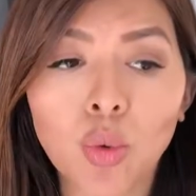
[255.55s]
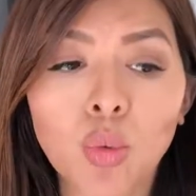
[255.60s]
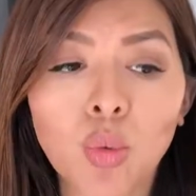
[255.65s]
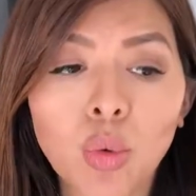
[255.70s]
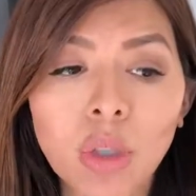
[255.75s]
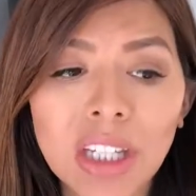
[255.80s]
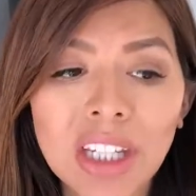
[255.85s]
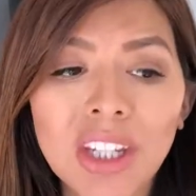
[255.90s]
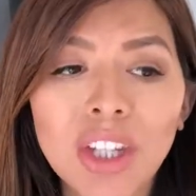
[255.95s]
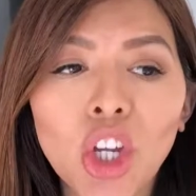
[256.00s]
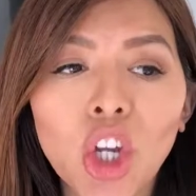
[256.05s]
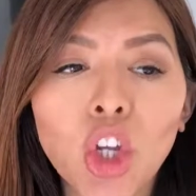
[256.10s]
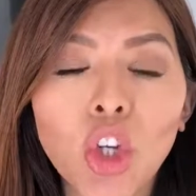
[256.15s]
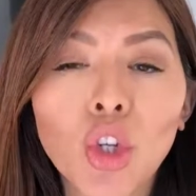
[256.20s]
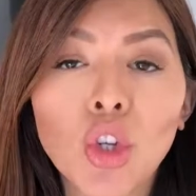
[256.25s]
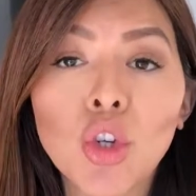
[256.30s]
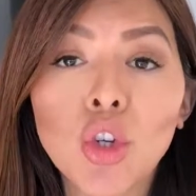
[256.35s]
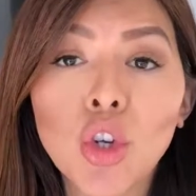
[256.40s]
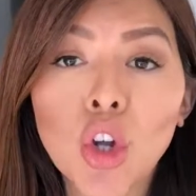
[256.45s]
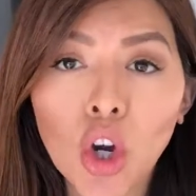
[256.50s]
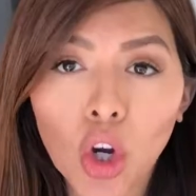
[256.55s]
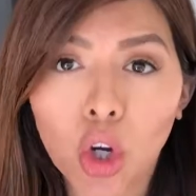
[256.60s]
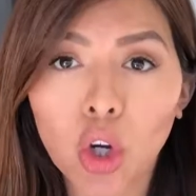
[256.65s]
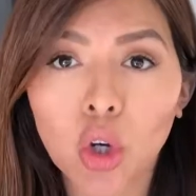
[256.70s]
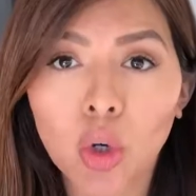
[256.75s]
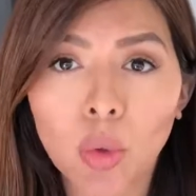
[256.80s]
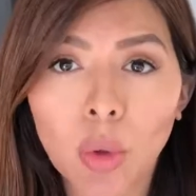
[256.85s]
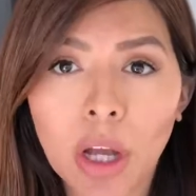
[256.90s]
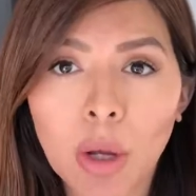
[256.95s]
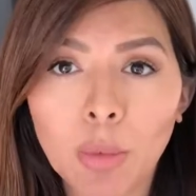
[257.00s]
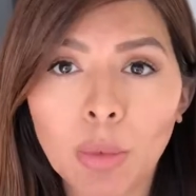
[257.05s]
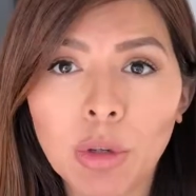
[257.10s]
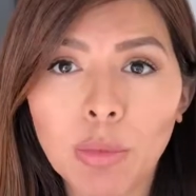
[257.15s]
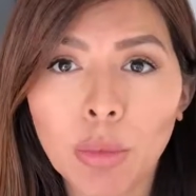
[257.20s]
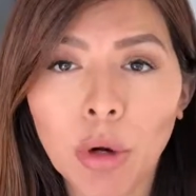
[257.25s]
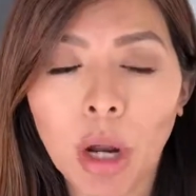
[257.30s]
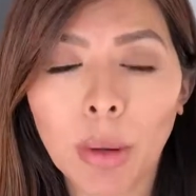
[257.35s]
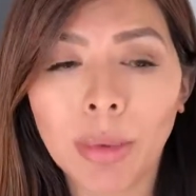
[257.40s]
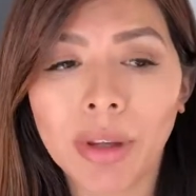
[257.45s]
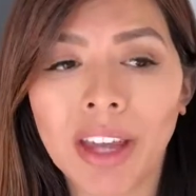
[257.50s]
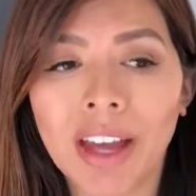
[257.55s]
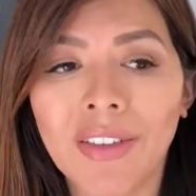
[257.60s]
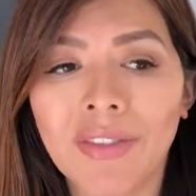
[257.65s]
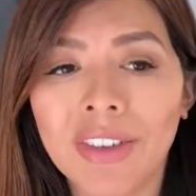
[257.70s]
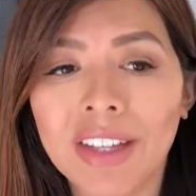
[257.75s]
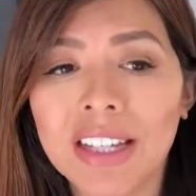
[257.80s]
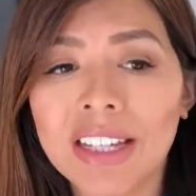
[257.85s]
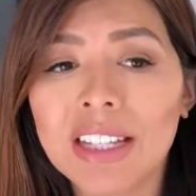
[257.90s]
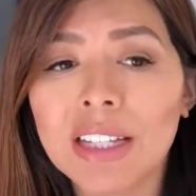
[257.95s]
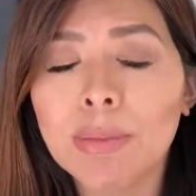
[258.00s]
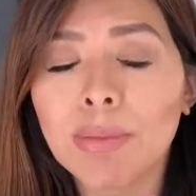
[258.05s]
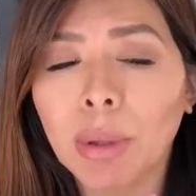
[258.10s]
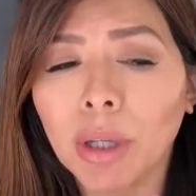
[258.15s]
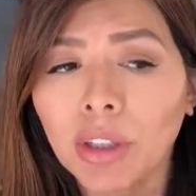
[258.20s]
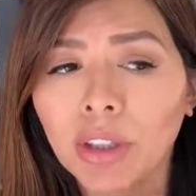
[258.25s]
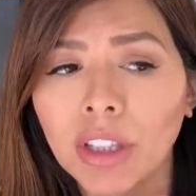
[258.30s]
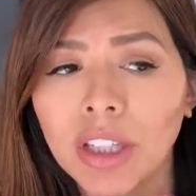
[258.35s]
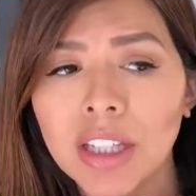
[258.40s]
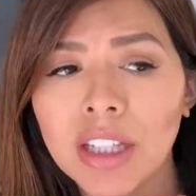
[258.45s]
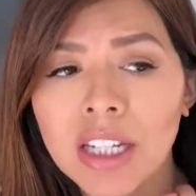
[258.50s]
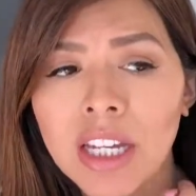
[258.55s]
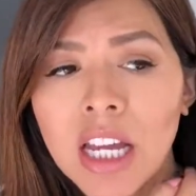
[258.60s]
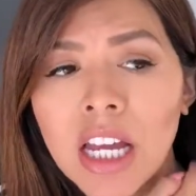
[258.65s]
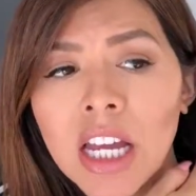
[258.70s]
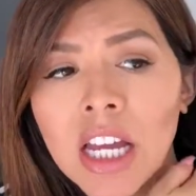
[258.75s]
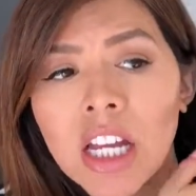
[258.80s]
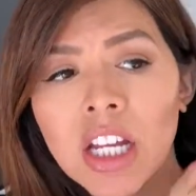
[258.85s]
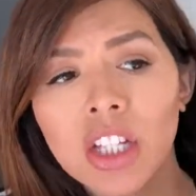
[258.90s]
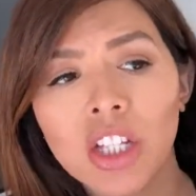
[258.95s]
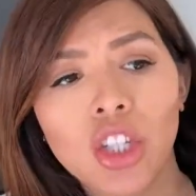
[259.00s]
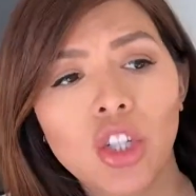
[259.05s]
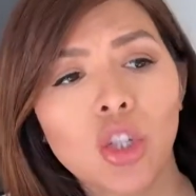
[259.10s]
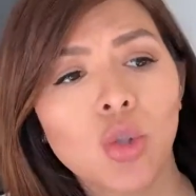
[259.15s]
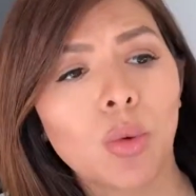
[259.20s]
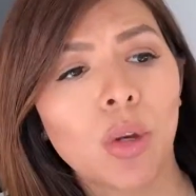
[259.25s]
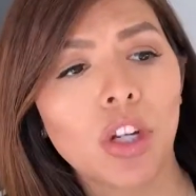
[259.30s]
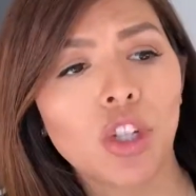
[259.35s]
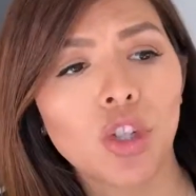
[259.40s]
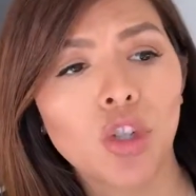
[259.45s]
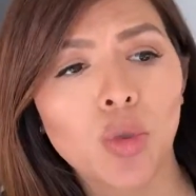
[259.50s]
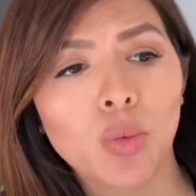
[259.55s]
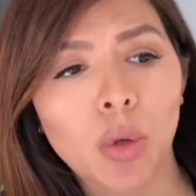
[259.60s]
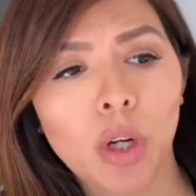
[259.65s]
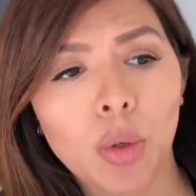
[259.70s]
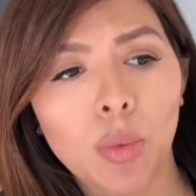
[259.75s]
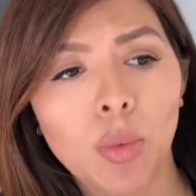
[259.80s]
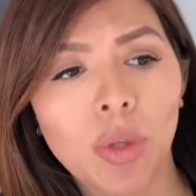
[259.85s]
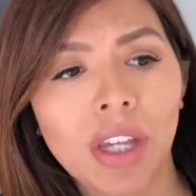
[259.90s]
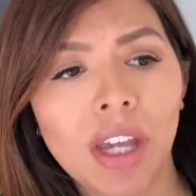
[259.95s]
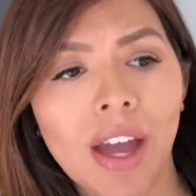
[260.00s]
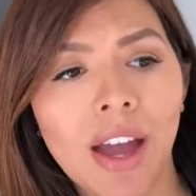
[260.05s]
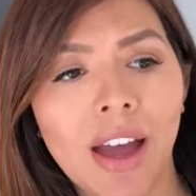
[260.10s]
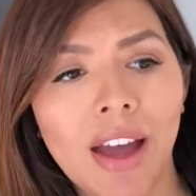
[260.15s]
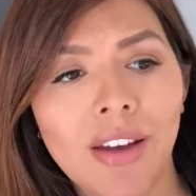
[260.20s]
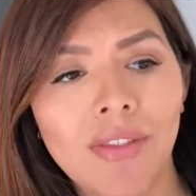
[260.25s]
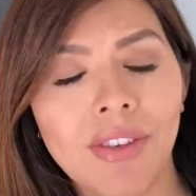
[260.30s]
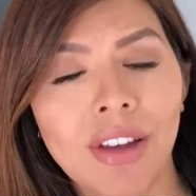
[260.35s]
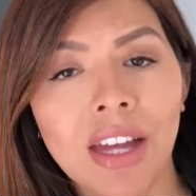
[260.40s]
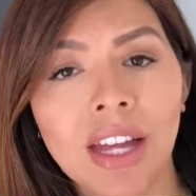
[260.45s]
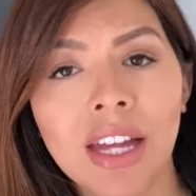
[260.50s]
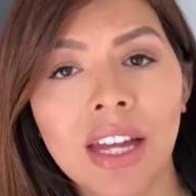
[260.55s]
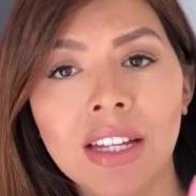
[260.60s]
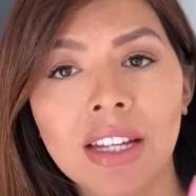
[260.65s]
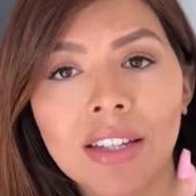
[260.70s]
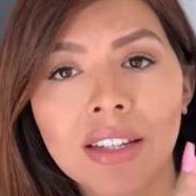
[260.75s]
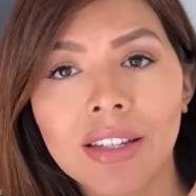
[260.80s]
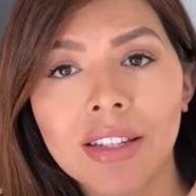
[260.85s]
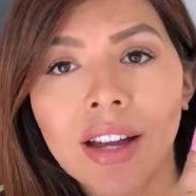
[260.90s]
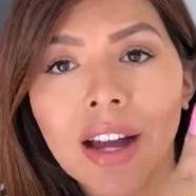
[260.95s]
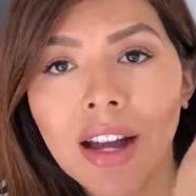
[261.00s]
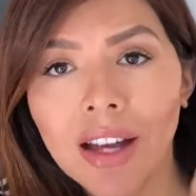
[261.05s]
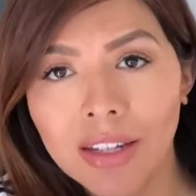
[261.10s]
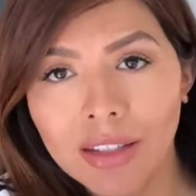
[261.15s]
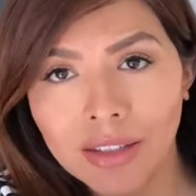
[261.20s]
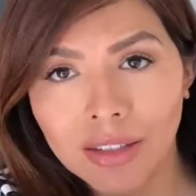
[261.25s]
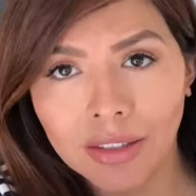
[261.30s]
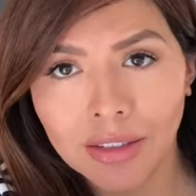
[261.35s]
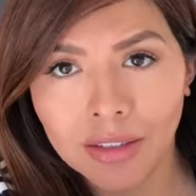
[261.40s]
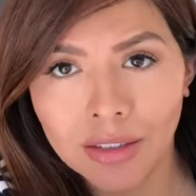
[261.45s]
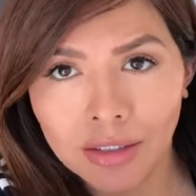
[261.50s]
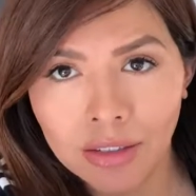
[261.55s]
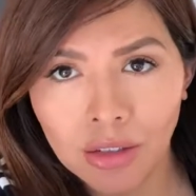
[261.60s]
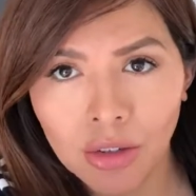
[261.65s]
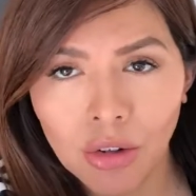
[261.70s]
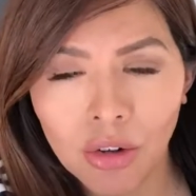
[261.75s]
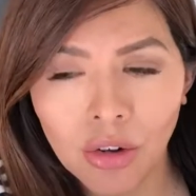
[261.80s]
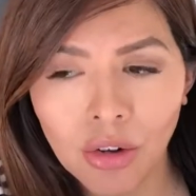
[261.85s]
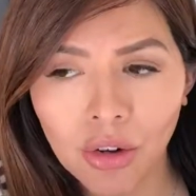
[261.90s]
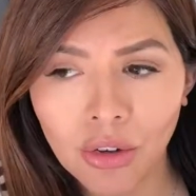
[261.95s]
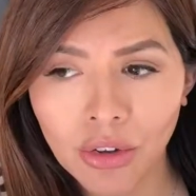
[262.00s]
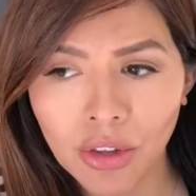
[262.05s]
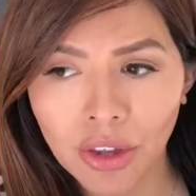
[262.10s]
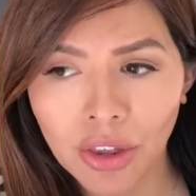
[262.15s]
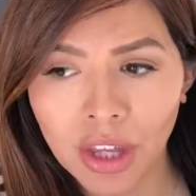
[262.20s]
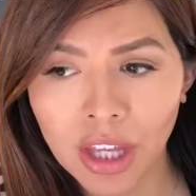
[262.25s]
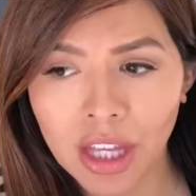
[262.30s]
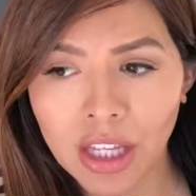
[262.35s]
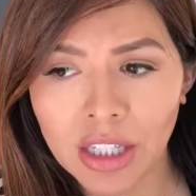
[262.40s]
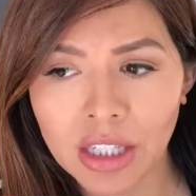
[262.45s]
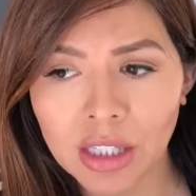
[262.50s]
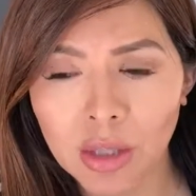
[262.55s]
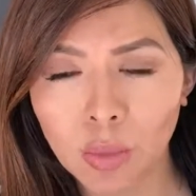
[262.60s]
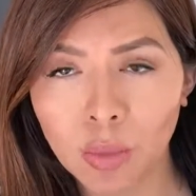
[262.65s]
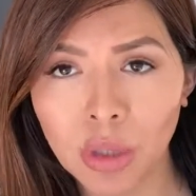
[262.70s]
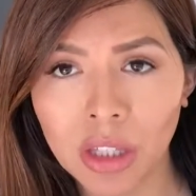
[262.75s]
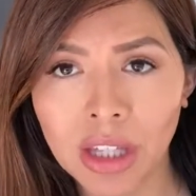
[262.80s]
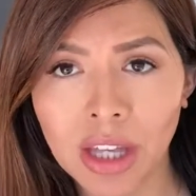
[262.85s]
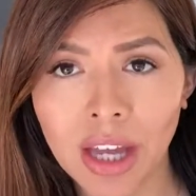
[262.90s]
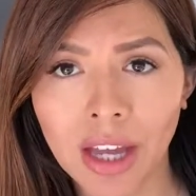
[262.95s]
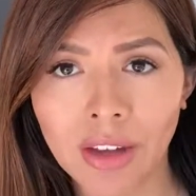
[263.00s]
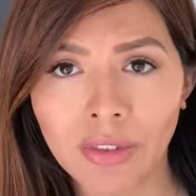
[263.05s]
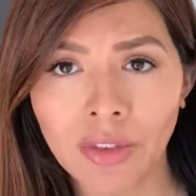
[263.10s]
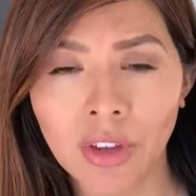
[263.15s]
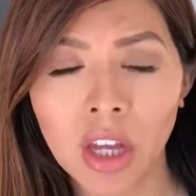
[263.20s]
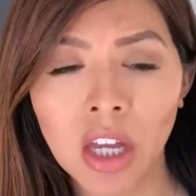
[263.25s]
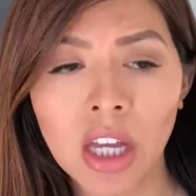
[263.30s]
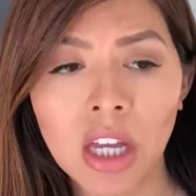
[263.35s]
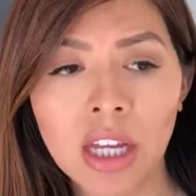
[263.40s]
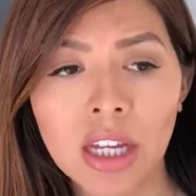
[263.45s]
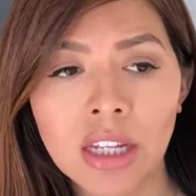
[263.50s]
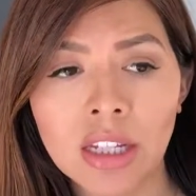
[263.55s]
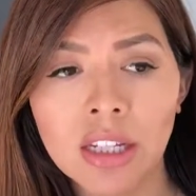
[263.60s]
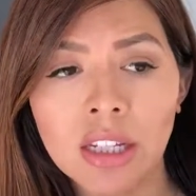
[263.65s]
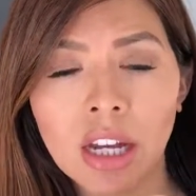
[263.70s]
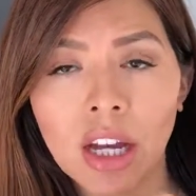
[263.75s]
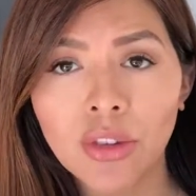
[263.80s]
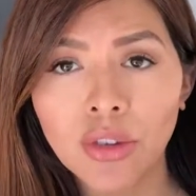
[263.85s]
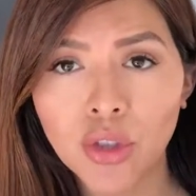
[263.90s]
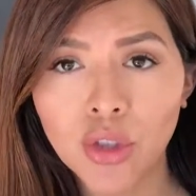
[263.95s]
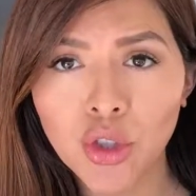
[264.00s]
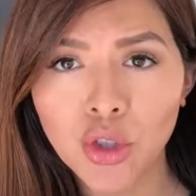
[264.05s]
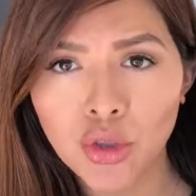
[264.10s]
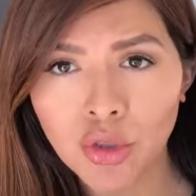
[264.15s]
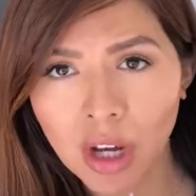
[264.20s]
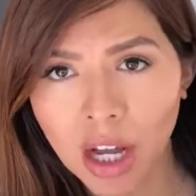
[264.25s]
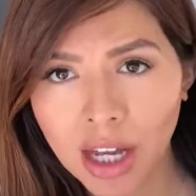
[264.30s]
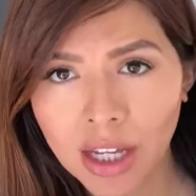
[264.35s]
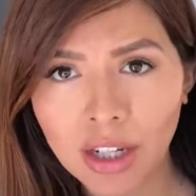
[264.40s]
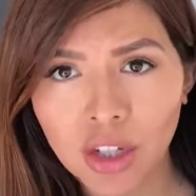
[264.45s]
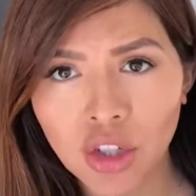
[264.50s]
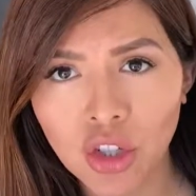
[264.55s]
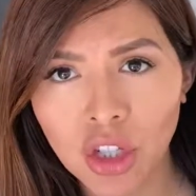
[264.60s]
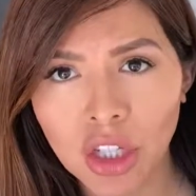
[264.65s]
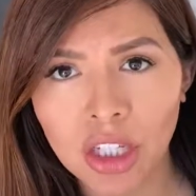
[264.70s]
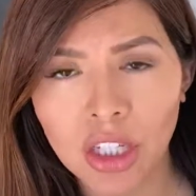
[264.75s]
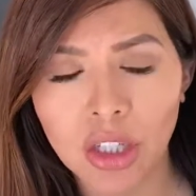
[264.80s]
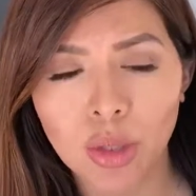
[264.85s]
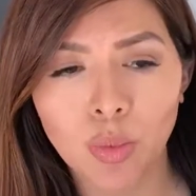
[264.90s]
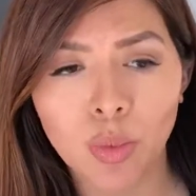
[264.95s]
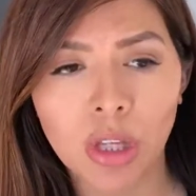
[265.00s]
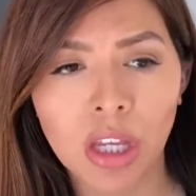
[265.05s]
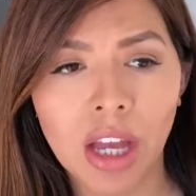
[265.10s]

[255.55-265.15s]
We know, and we probably have experienced situations where we have done all the things. We have done the strategies.